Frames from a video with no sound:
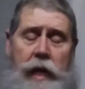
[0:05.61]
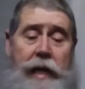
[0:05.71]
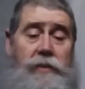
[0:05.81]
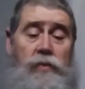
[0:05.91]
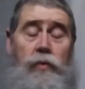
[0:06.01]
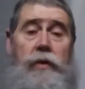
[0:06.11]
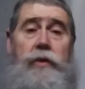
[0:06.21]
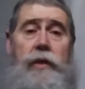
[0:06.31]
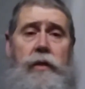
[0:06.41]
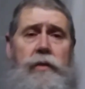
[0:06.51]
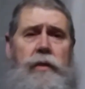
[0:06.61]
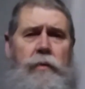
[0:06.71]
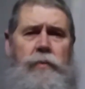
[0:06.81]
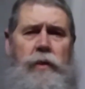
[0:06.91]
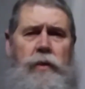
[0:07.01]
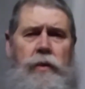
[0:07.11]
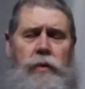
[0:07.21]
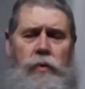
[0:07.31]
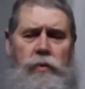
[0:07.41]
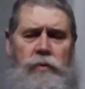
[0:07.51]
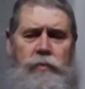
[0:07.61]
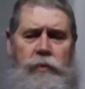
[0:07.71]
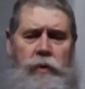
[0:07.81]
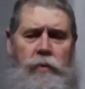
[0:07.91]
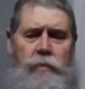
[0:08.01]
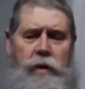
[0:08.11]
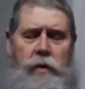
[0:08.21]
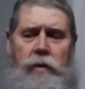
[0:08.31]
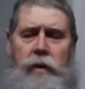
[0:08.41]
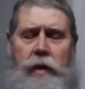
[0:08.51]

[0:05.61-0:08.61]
I just want to share something that the Lord's put on my heart.